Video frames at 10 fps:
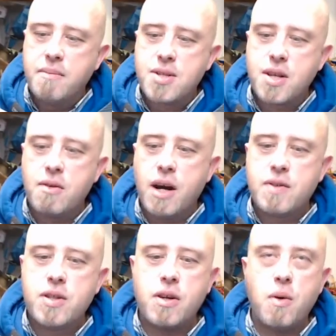So
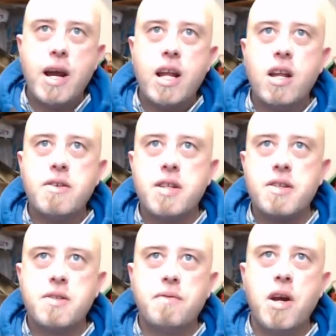I've took away loads and
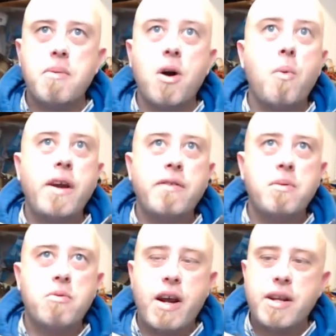loads of foam away
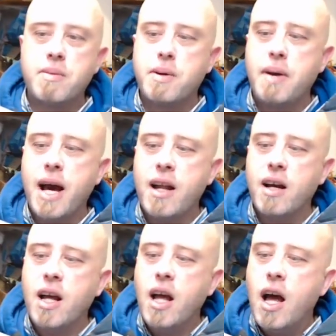from around the
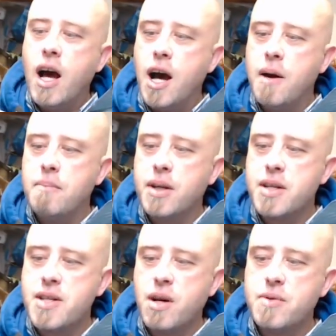propeller,
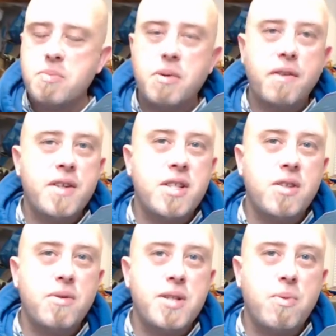because ultimately if it's a
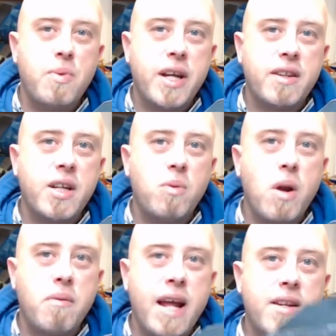noisy wing, then it won't